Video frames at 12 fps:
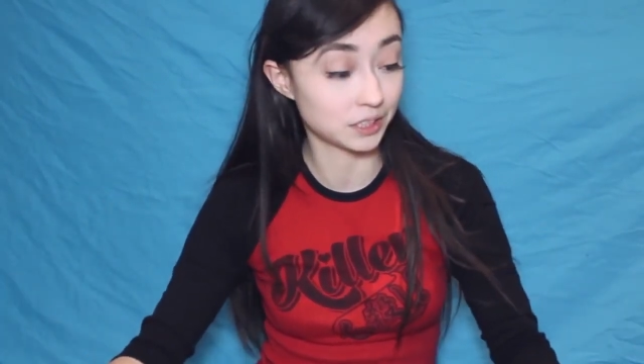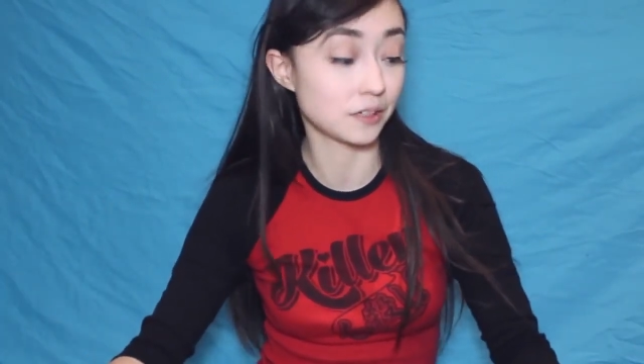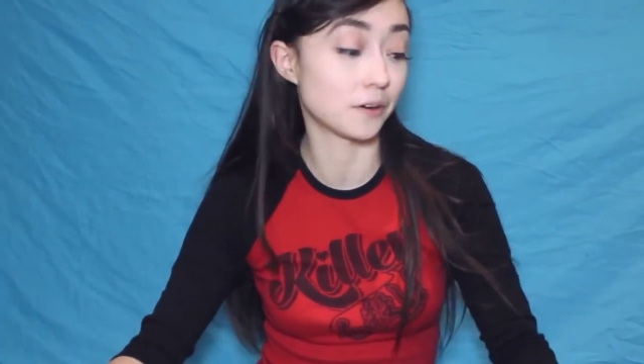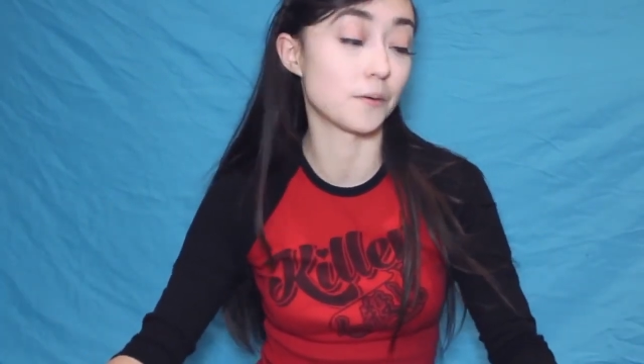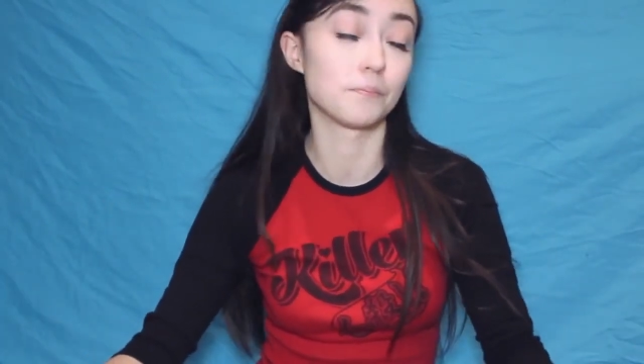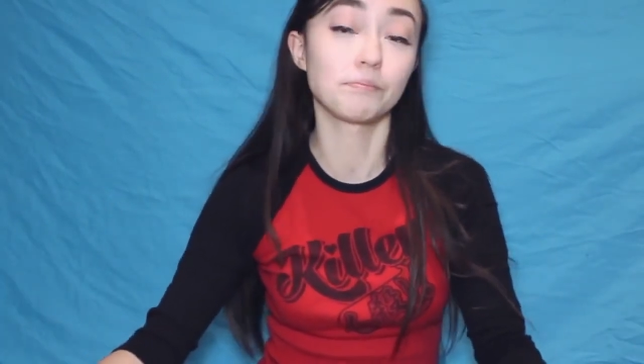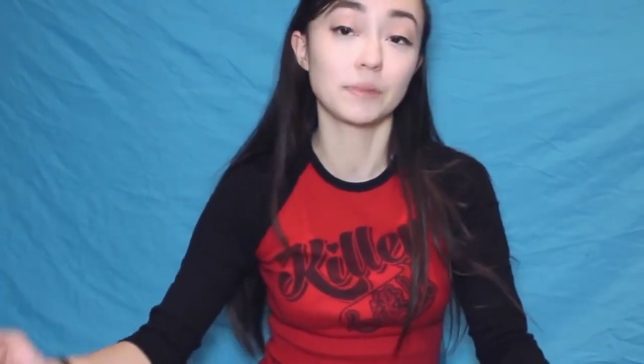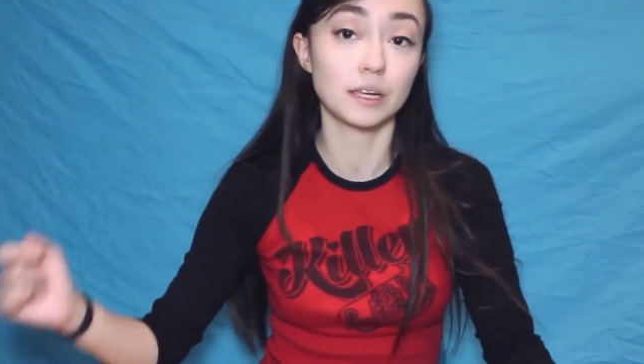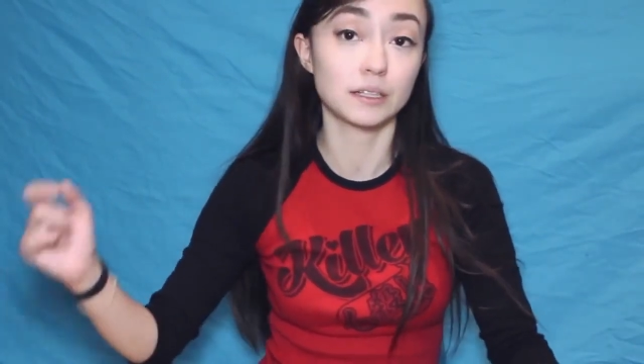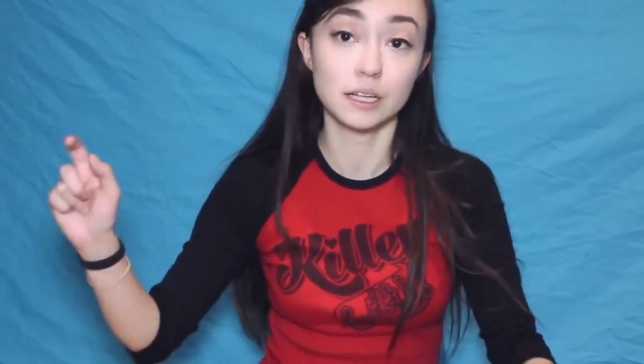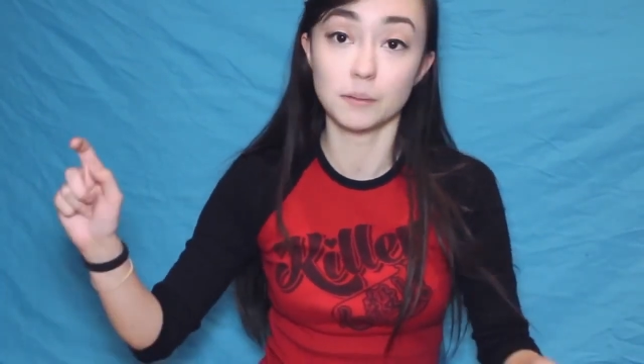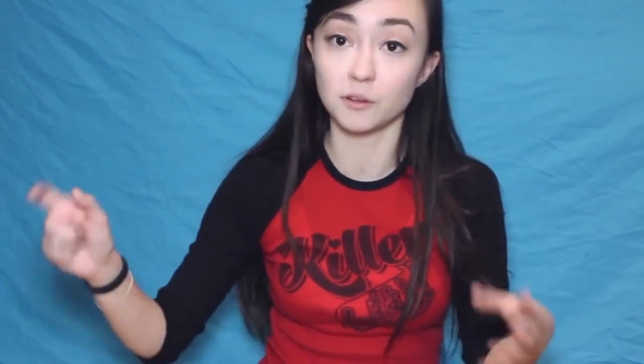So,
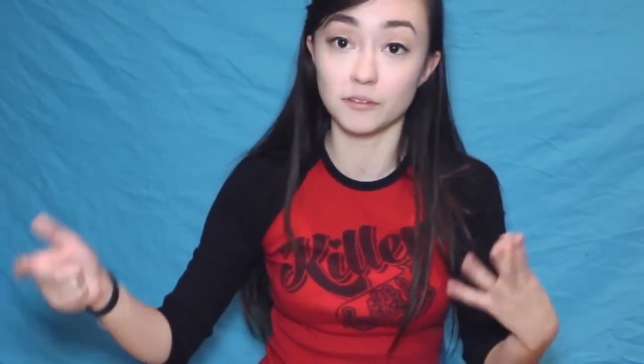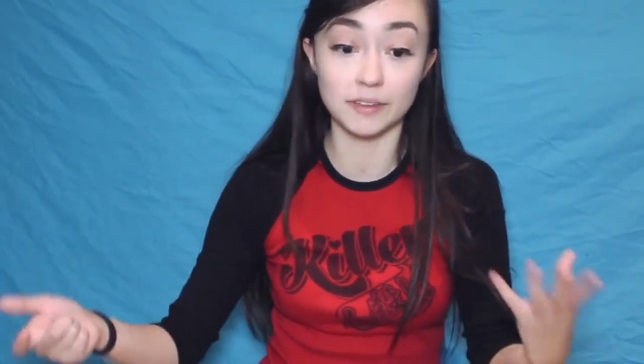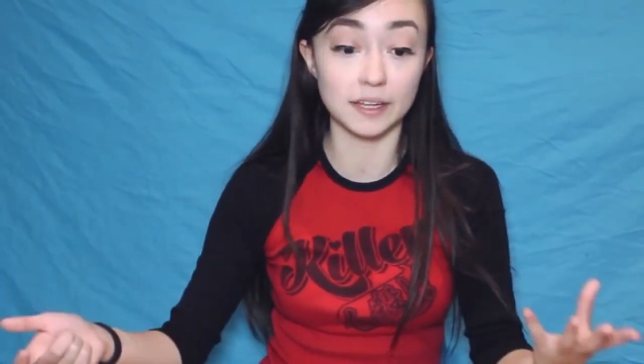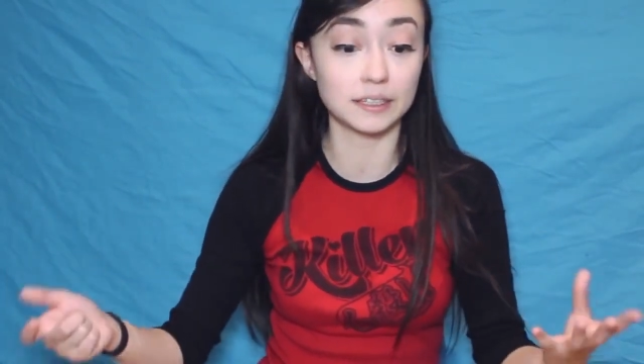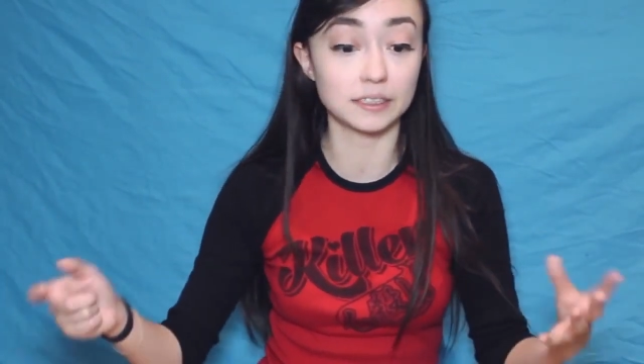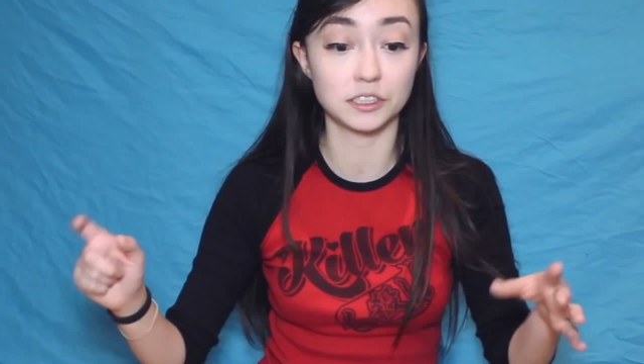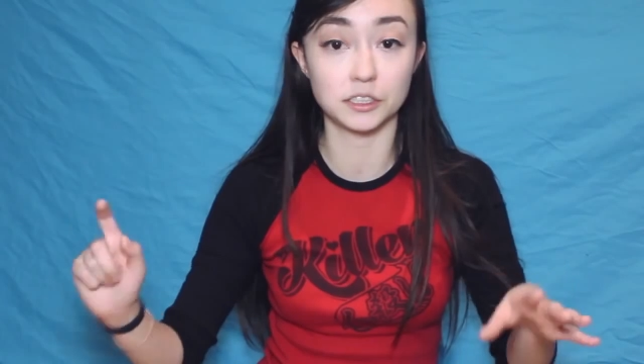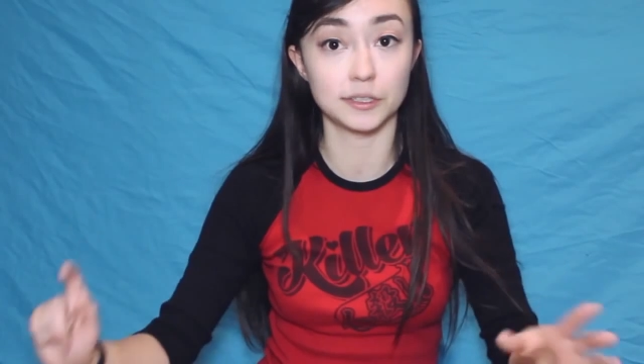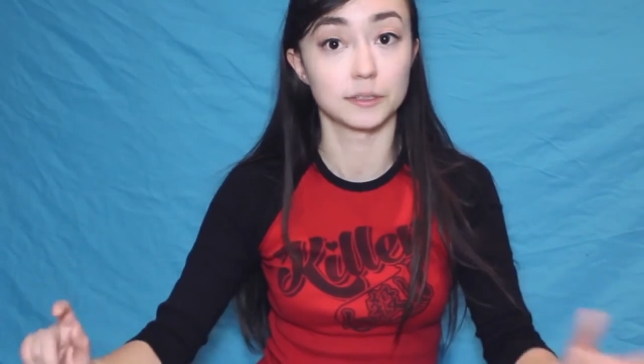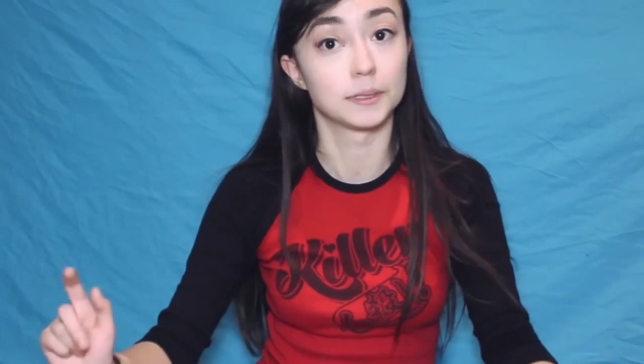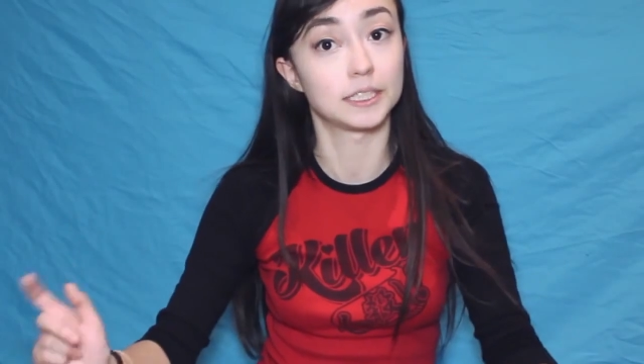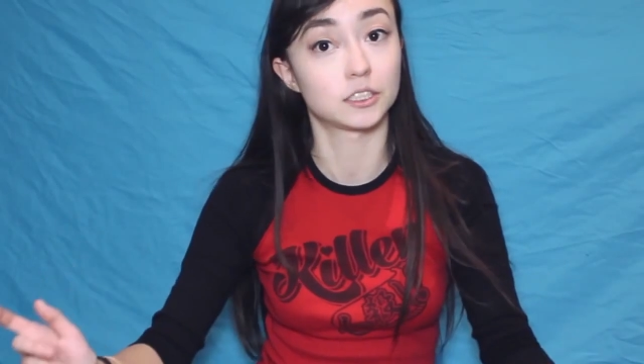a couple of things. Do
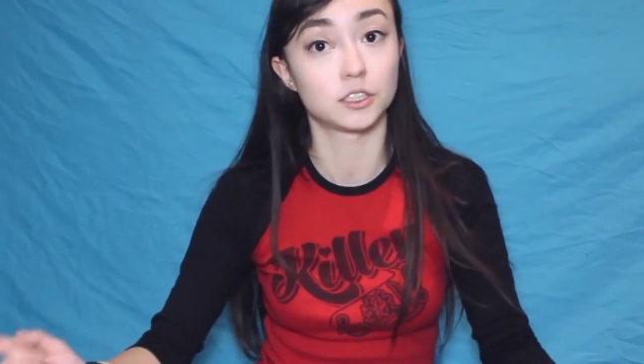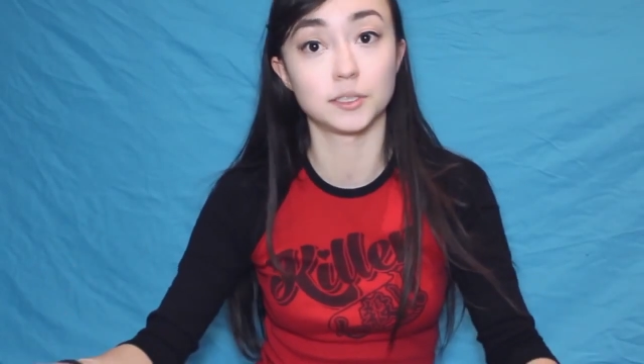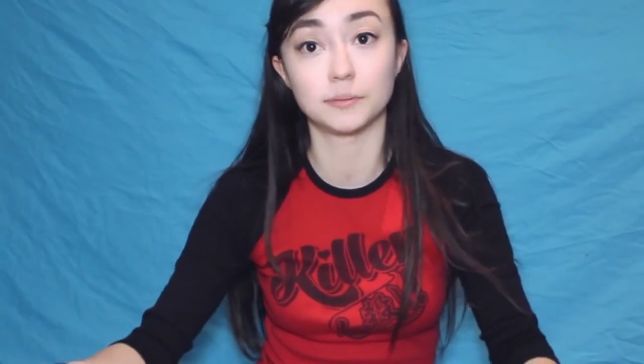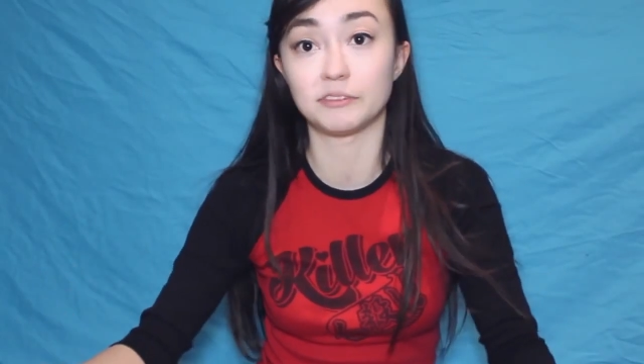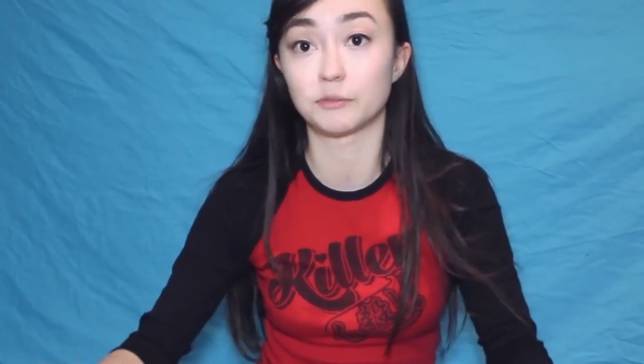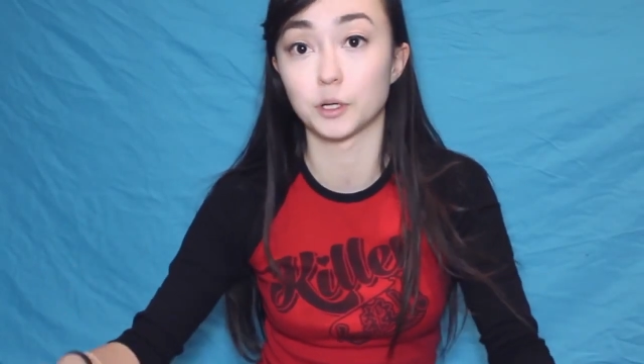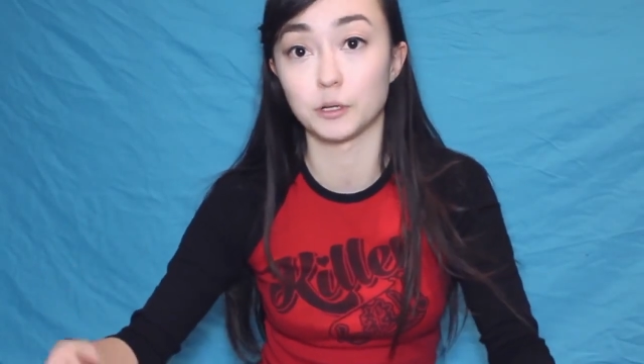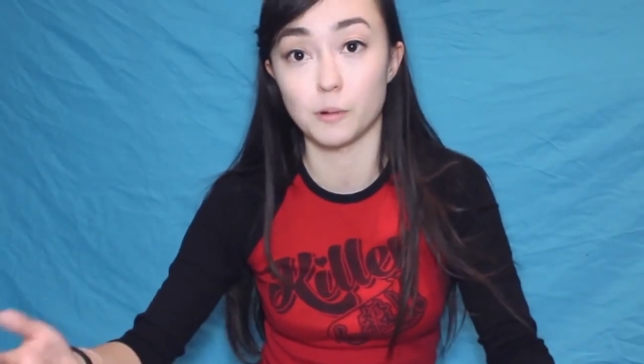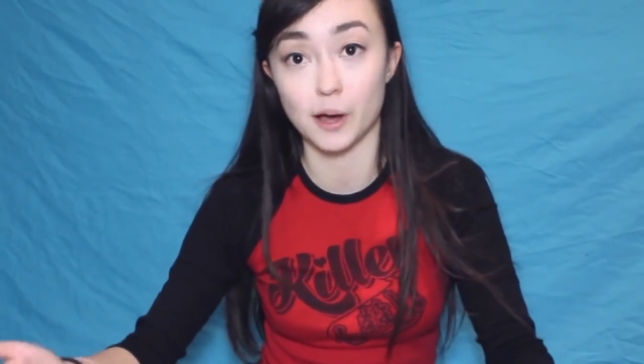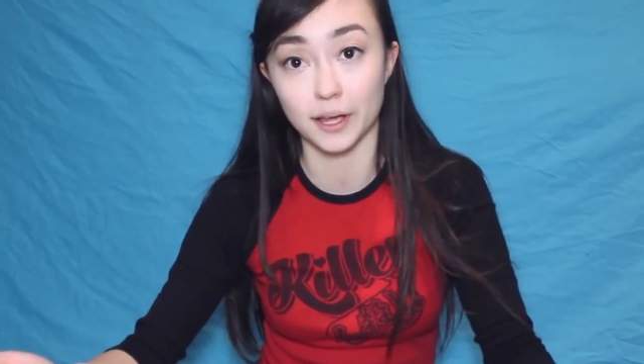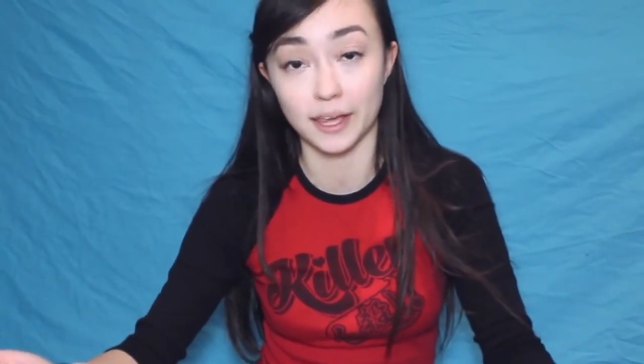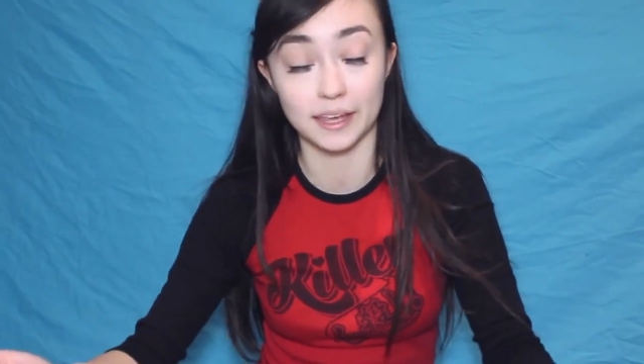your research before you
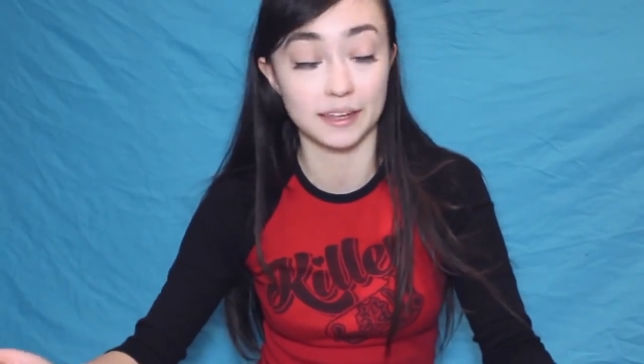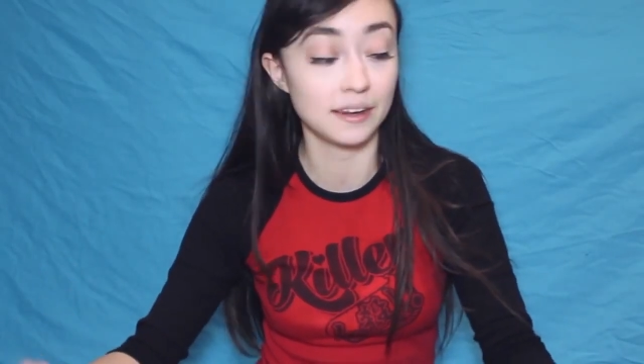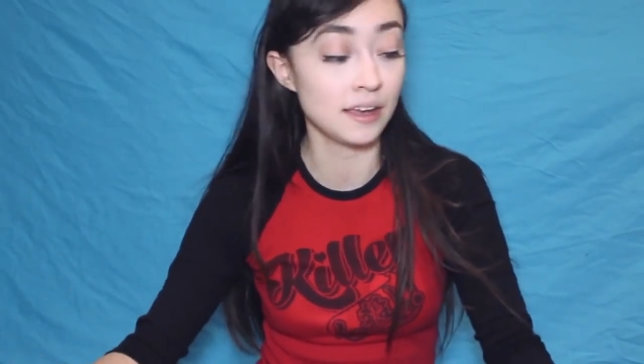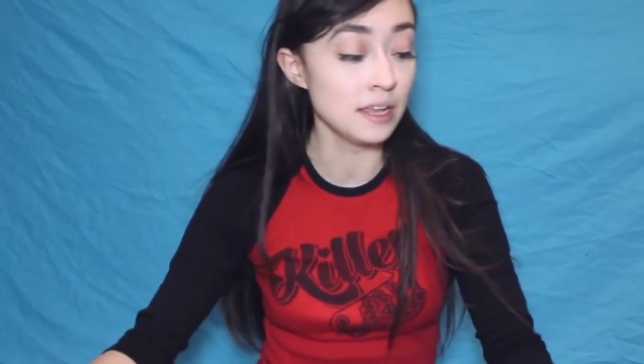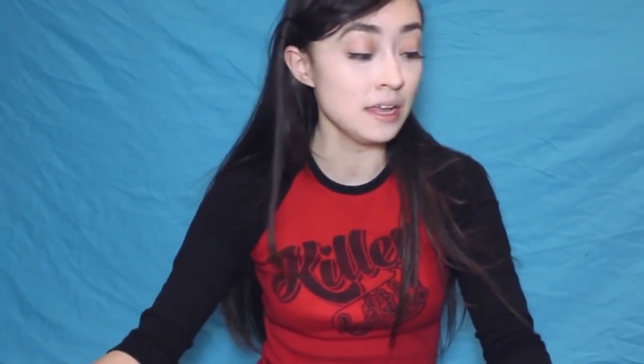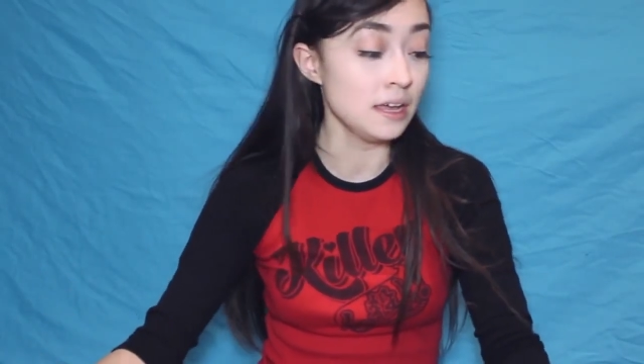walk in.